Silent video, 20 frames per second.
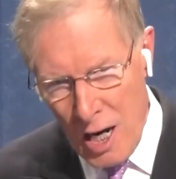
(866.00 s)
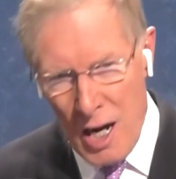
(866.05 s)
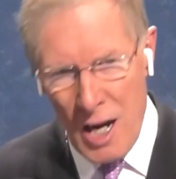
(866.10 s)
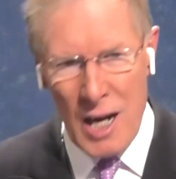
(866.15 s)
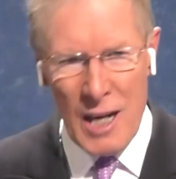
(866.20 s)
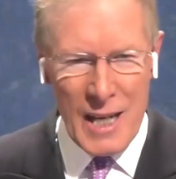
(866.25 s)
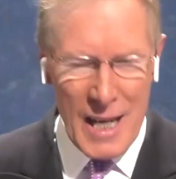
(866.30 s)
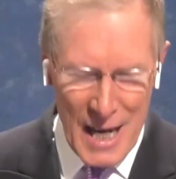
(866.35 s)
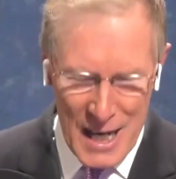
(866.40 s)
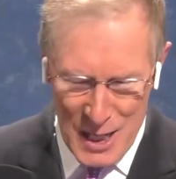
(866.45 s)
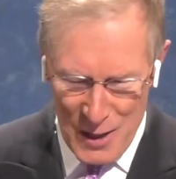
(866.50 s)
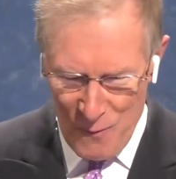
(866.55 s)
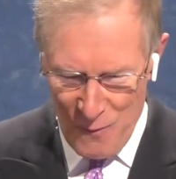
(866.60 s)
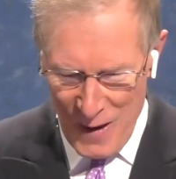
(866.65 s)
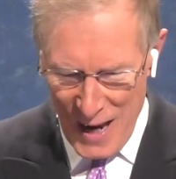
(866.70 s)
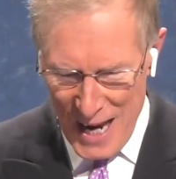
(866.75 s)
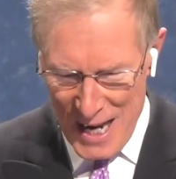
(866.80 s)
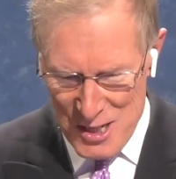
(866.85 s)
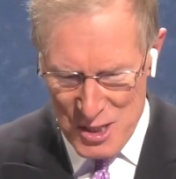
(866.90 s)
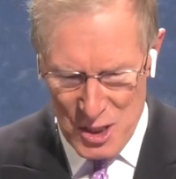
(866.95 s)
talk any
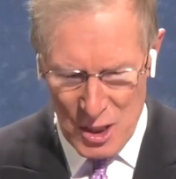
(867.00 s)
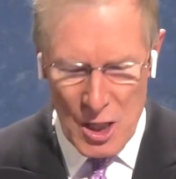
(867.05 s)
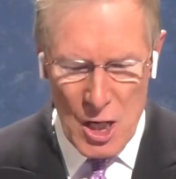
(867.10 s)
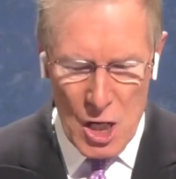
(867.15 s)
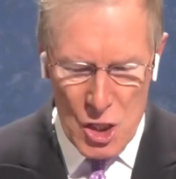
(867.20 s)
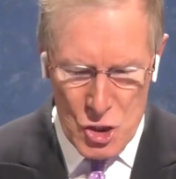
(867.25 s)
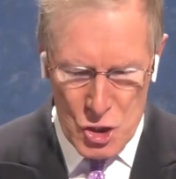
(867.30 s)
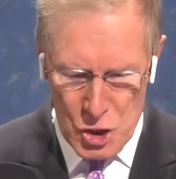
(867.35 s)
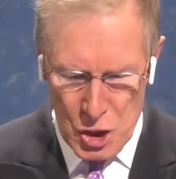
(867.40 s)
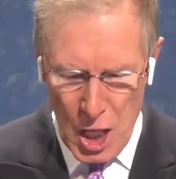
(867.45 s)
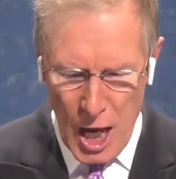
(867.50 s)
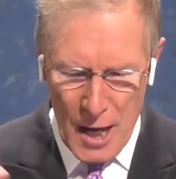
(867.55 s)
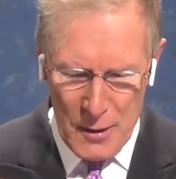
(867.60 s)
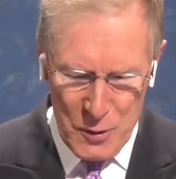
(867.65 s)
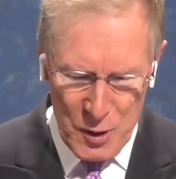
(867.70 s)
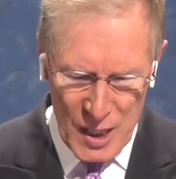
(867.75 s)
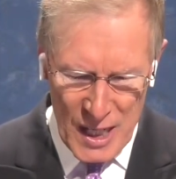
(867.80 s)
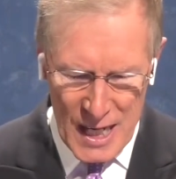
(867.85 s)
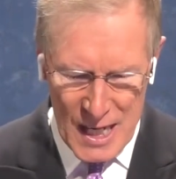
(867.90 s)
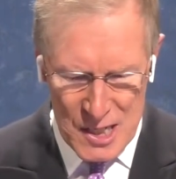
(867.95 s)
faster.
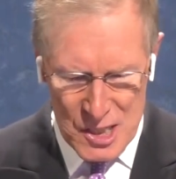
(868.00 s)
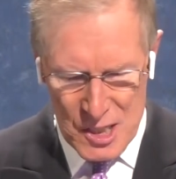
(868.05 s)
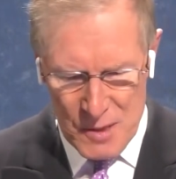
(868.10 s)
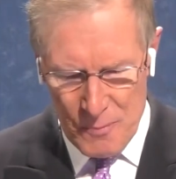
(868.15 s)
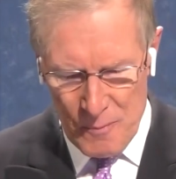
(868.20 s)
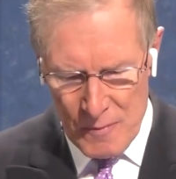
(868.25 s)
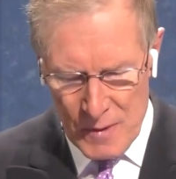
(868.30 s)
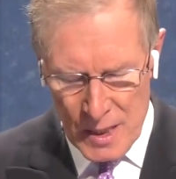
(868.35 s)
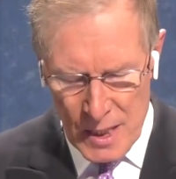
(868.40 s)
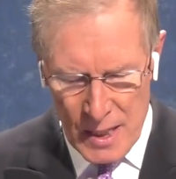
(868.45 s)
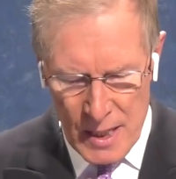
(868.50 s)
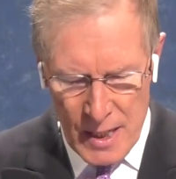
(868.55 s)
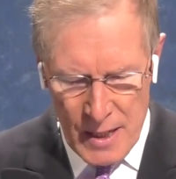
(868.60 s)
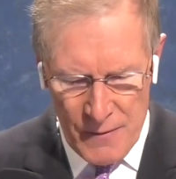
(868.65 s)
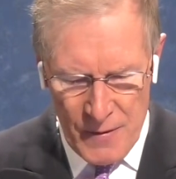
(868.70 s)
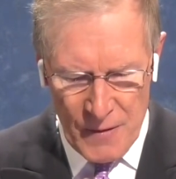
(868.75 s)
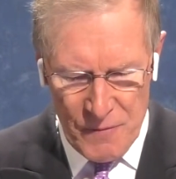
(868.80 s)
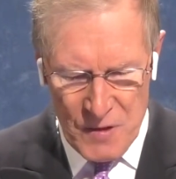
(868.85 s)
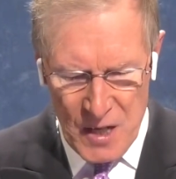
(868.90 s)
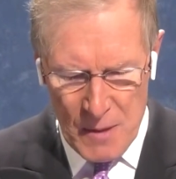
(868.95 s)
Sloth it is.
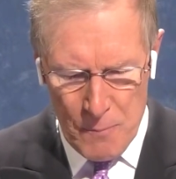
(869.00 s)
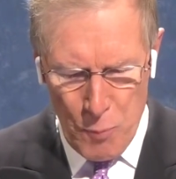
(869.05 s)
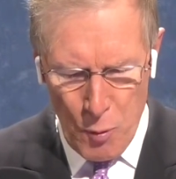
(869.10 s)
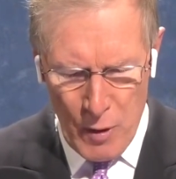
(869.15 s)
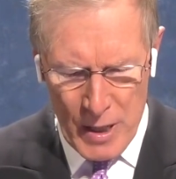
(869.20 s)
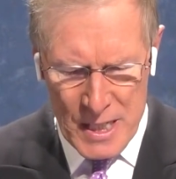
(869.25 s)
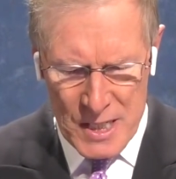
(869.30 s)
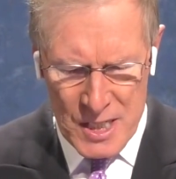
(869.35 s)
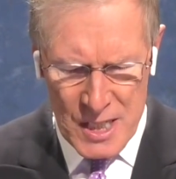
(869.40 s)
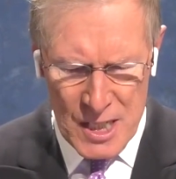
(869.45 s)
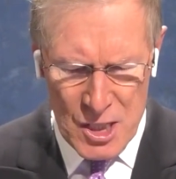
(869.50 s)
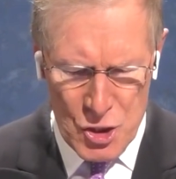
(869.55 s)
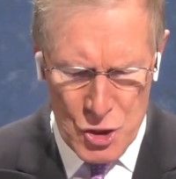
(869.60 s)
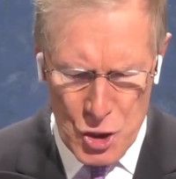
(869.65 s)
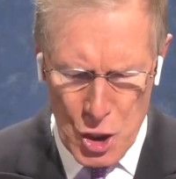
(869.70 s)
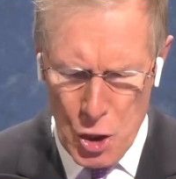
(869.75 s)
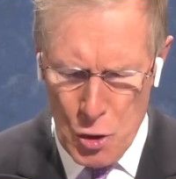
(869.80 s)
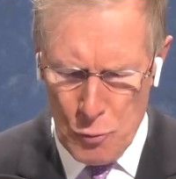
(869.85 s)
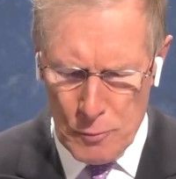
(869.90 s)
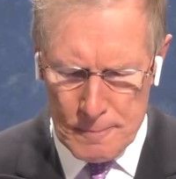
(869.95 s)
15 points in
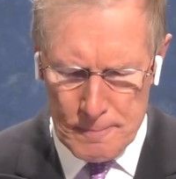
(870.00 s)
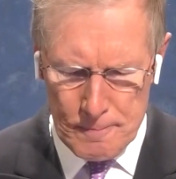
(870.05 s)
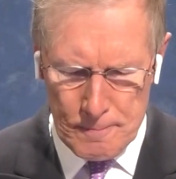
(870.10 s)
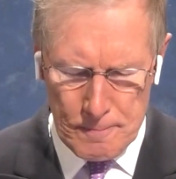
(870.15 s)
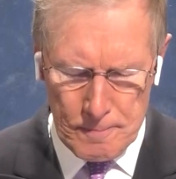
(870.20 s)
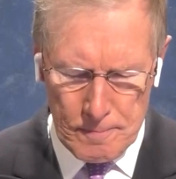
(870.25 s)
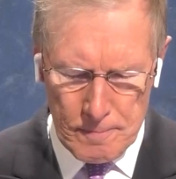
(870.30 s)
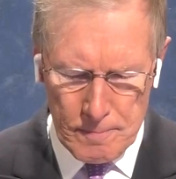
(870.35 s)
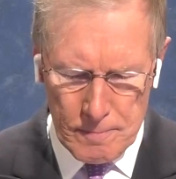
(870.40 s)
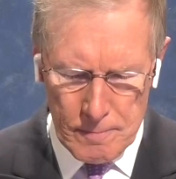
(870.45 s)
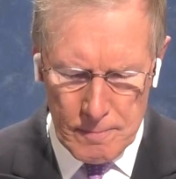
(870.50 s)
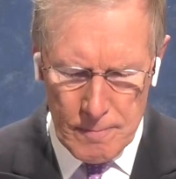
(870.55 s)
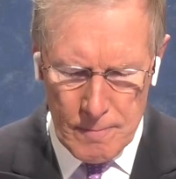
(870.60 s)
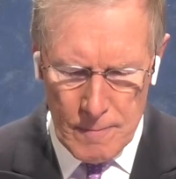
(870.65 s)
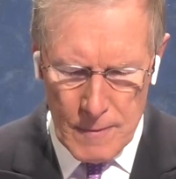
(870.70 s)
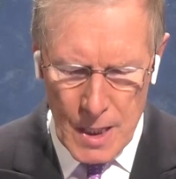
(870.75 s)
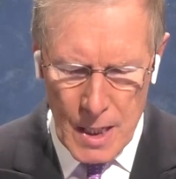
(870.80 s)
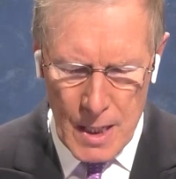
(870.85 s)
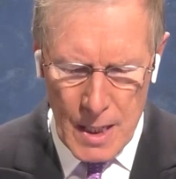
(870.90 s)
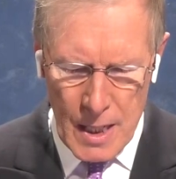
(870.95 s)
zoo.
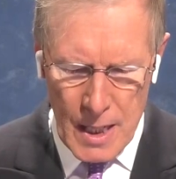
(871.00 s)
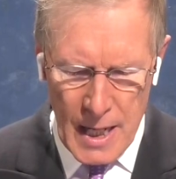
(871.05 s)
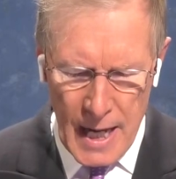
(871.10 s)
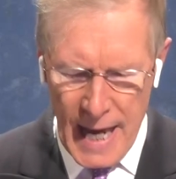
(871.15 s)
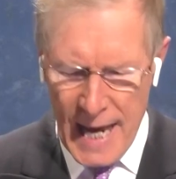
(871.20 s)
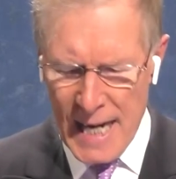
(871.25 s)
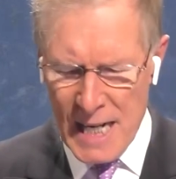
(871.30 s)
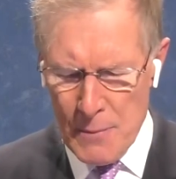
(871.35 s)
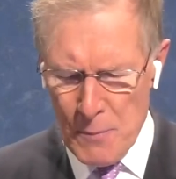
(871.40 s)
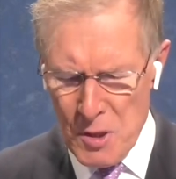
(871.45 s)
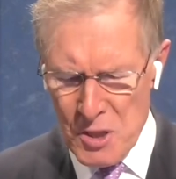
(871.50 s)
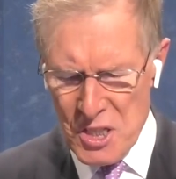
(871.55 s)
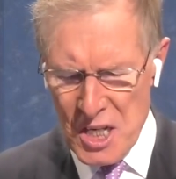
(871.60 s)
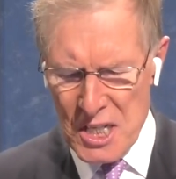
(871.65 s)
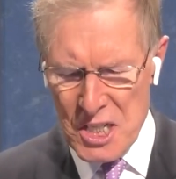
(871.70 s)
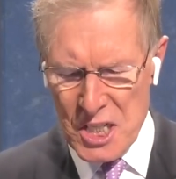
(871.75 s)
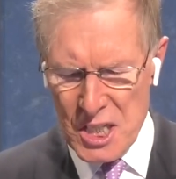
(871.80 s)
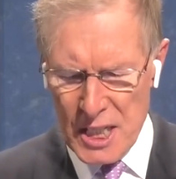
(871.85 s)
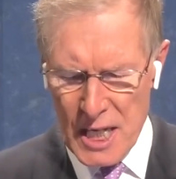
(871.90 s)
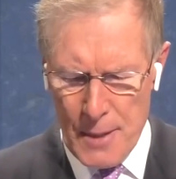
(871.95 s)
Animals
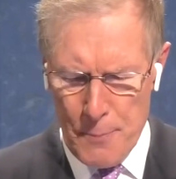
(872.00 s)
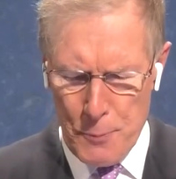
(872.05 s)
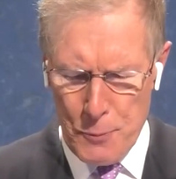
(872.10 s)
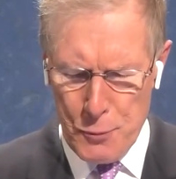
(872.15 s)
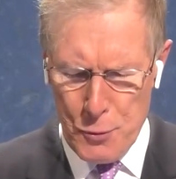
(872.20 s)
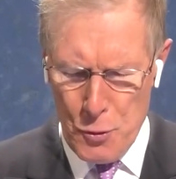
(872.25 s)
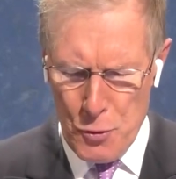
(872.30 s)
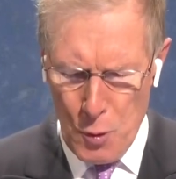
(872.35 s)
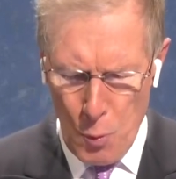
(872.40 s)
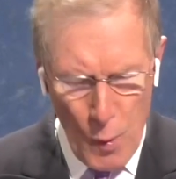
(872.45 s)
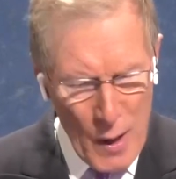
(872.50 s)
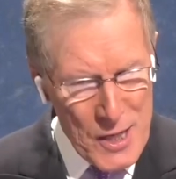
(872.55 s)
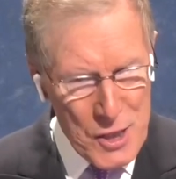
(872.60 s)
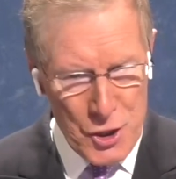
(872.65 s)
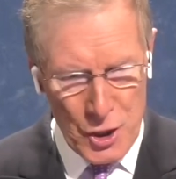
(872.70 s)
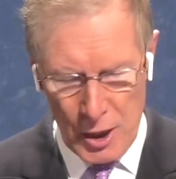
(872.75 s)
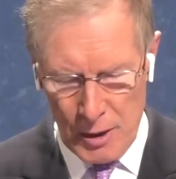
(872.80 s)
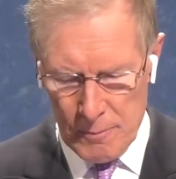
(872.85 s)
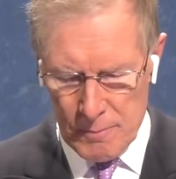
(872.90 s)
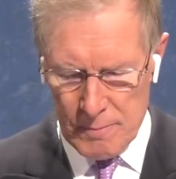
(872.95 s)
that sleep through the
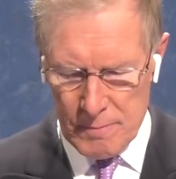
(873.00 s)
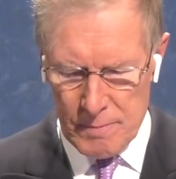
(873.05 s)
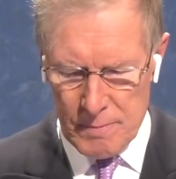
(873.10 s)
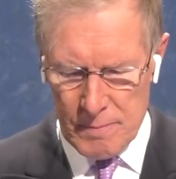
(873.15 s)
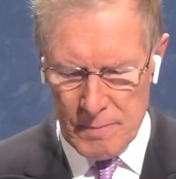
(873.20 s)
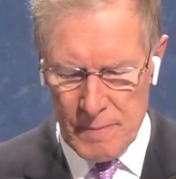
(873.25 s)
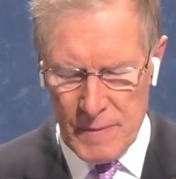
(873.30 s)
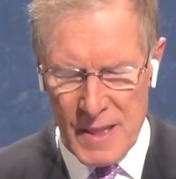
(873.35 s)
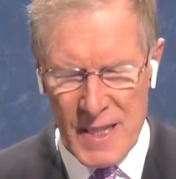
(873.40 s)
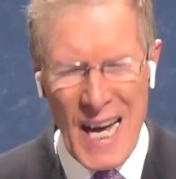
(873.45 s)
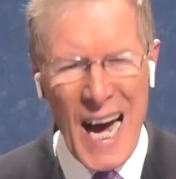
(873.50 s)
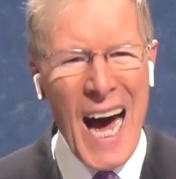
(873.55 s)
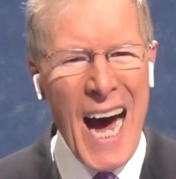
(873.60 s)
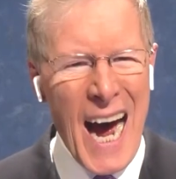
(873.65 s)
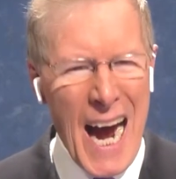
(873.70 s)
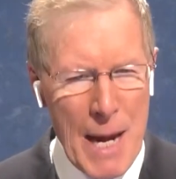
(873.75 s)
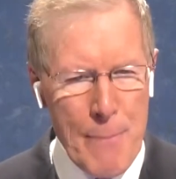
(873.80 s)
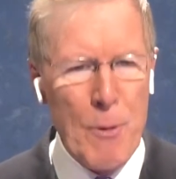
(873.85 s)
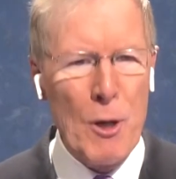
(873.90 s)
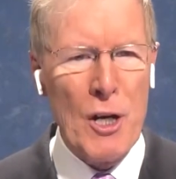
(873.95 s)
winter, the
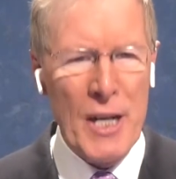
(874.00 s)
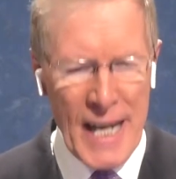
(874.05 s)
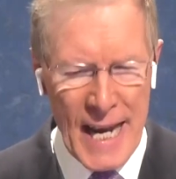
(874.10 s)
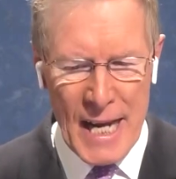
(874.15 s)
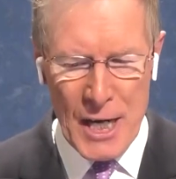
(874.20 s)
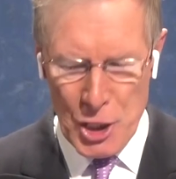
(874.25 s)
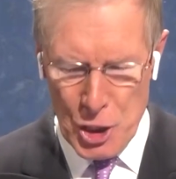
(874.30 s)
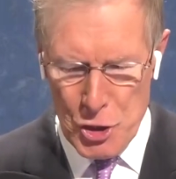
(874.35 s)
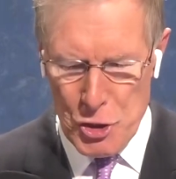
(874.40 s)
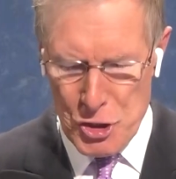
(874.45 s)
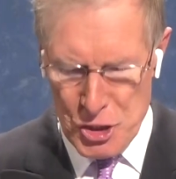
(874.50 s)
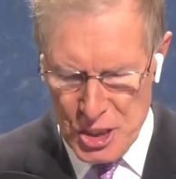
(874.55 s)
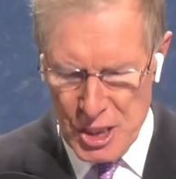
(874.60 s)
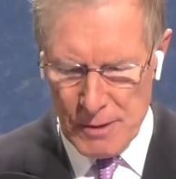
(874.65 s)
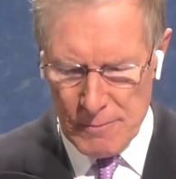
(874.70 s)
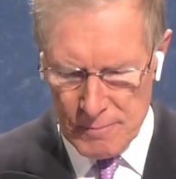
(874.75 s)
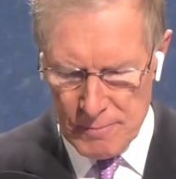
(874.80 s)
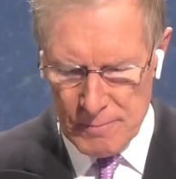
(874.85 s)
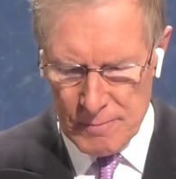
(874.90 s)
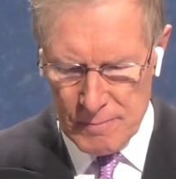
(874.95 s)

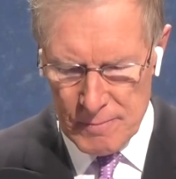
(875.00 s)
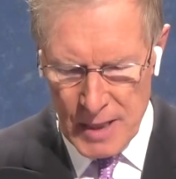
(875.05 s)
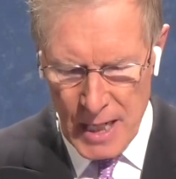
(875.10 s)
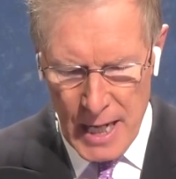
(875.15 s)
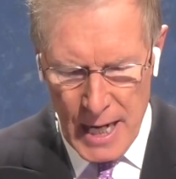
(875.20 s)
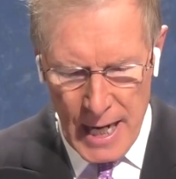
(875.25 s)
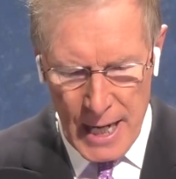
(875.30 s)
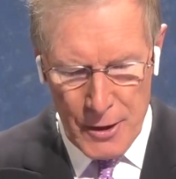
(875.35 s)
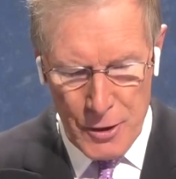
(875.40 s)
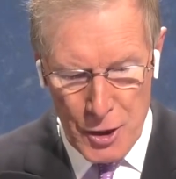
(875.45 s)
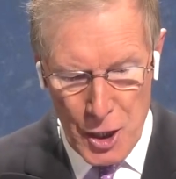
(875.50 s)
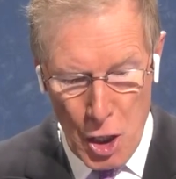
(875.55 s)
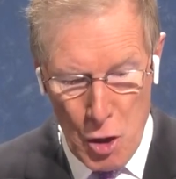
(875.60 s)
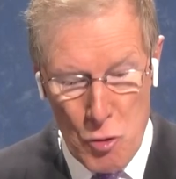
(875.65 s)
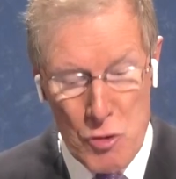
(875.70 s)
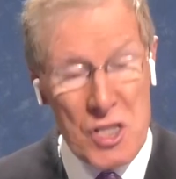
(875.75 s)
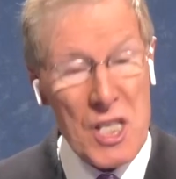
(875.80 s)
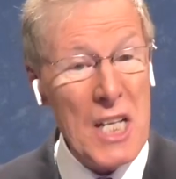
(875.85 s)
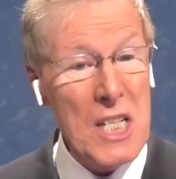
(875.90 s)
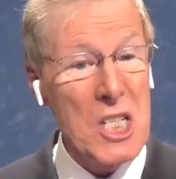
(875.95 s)
hibernators, and
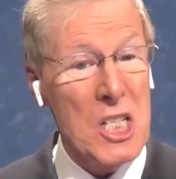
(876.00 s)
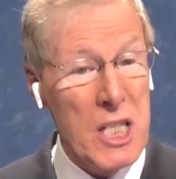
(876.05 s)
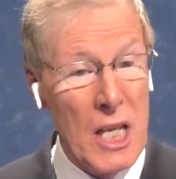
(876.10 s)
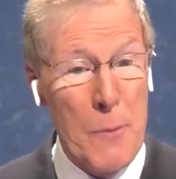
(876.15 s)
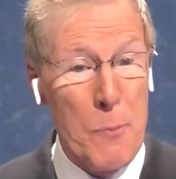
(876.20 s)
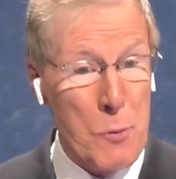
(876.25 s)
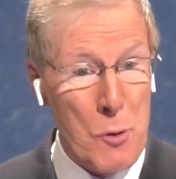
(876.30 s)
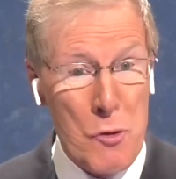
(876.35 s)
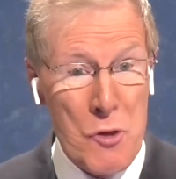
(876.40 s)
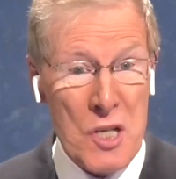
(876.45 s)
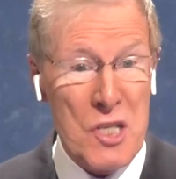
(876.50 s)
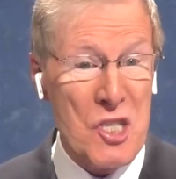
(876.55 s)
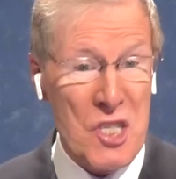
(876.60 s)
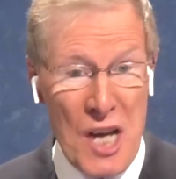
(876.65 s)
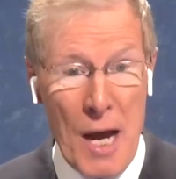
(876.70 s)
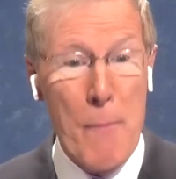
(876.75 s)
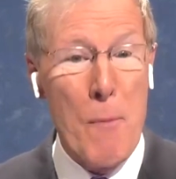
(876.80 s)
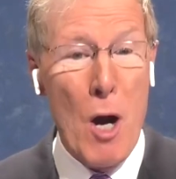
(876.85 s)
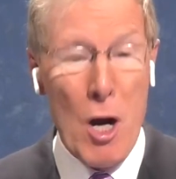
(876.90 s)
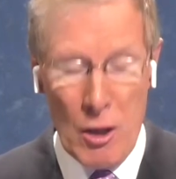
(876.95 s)
those that sleep through the
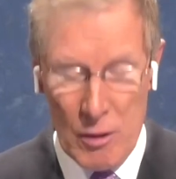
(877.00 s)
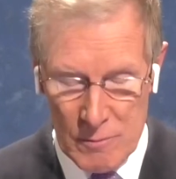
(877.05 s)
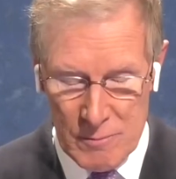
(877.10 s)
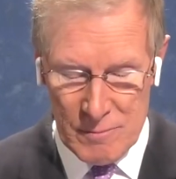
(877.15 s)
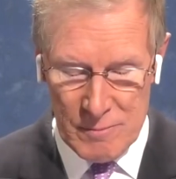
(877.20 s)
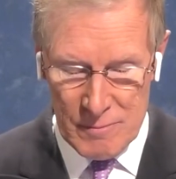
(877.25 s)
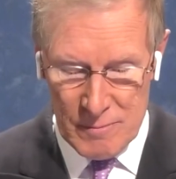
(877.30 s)
summer,